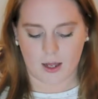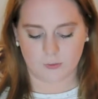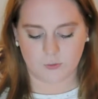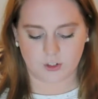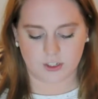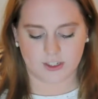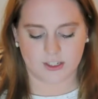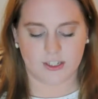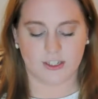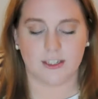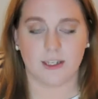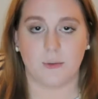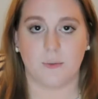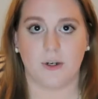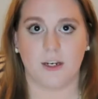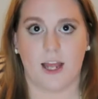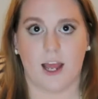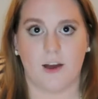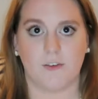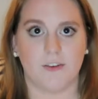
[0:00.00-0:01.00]
Just because I
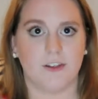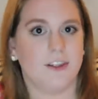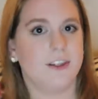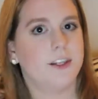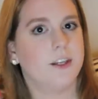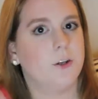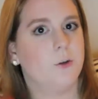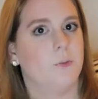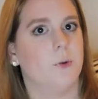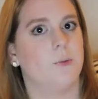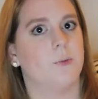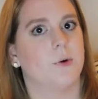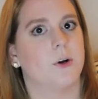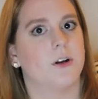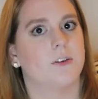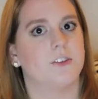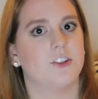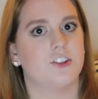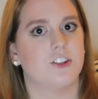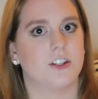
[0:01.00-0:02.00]
want to have a little bit more
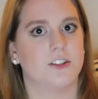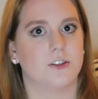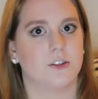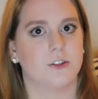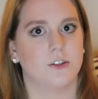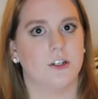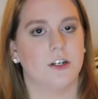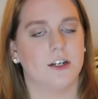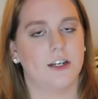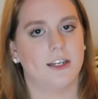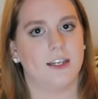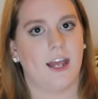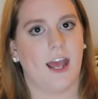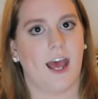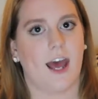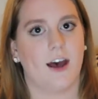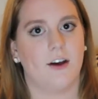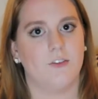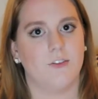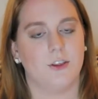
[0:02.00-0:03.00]
of a chiseled look and
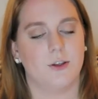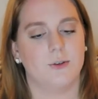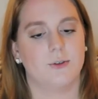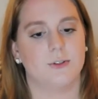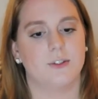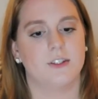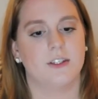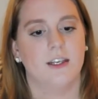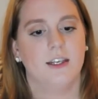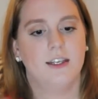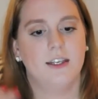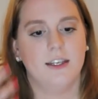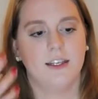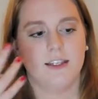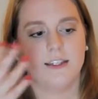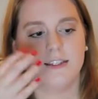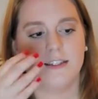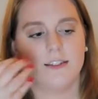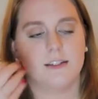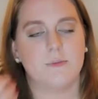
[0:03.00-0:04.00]
have those
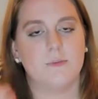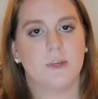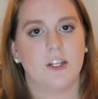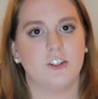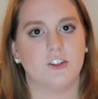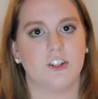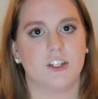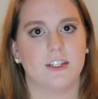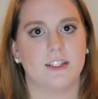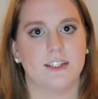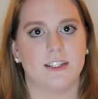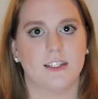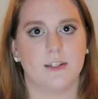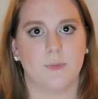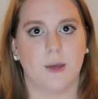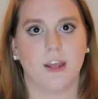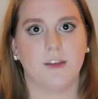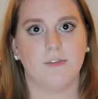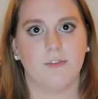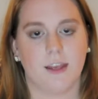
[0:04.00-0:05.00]
dimensions to
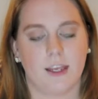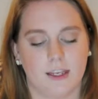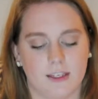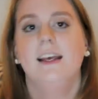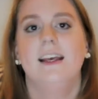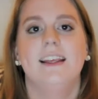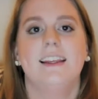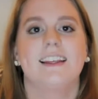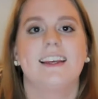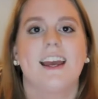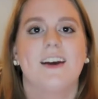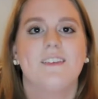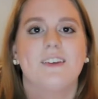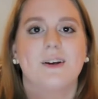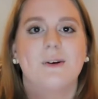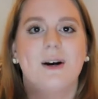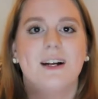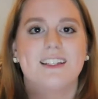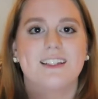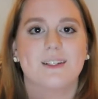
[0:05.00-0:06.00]
my face. The
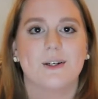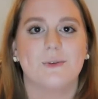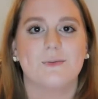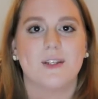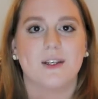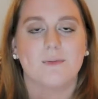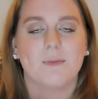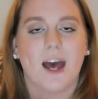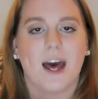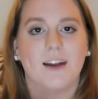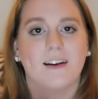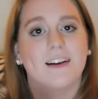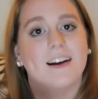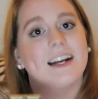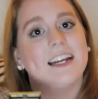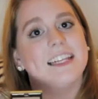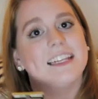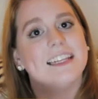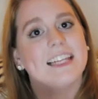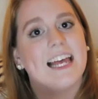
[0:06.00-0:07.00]
Chemical Sculpting Powder
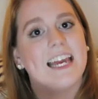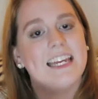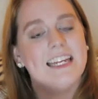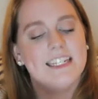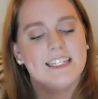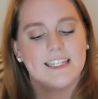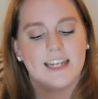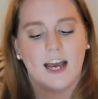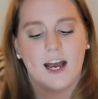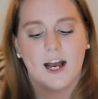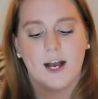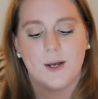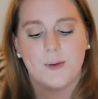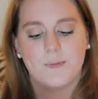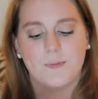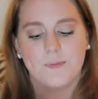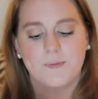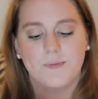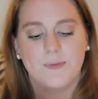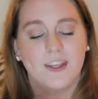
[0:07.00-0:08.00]
in Light.
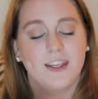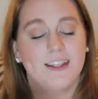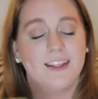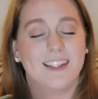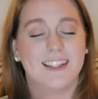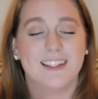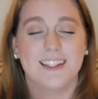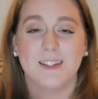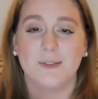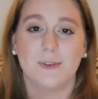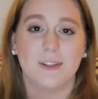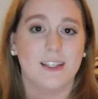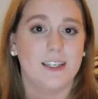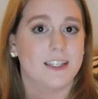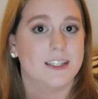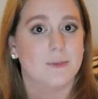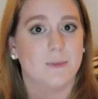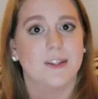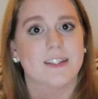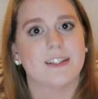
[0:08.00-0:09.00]
This is really
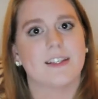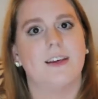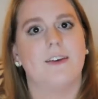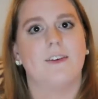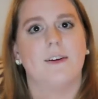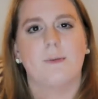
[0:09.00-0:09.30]
expensive.